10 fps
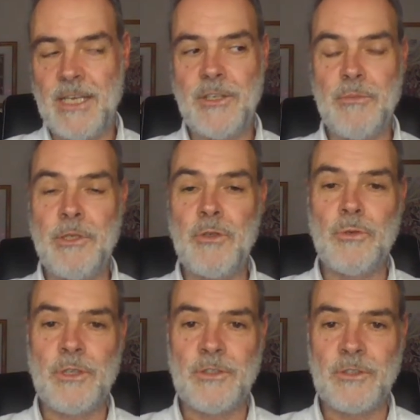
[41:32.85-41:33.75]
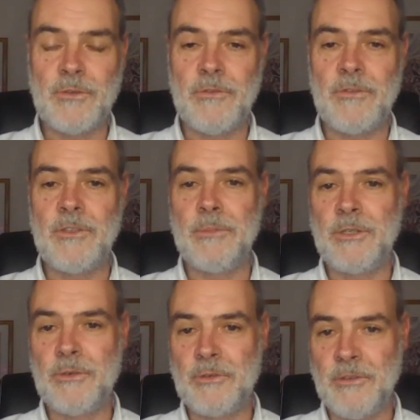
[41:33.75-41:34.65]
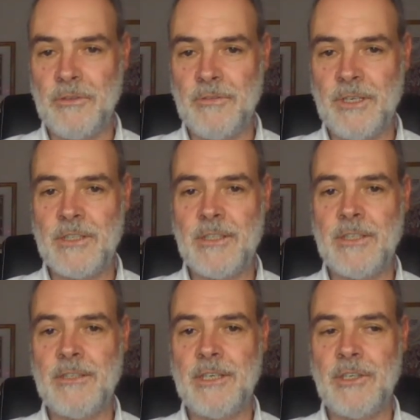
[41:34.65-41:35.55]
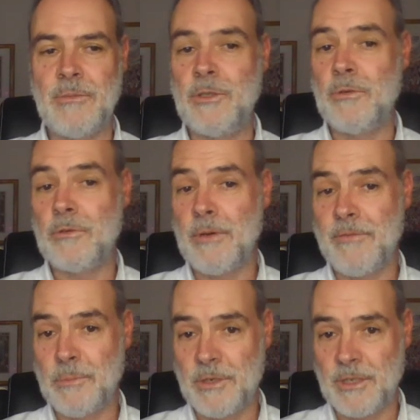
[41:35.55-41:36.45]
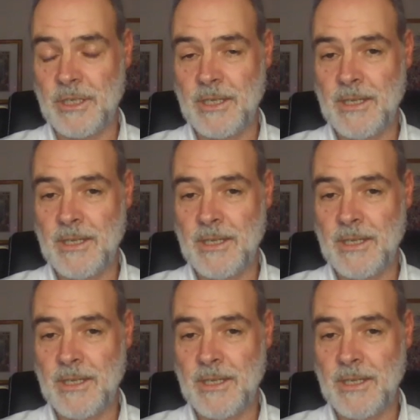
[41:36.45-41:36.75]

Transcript: It should be taught sure. in schools, it should be taught in universities, it should be taught to everybody.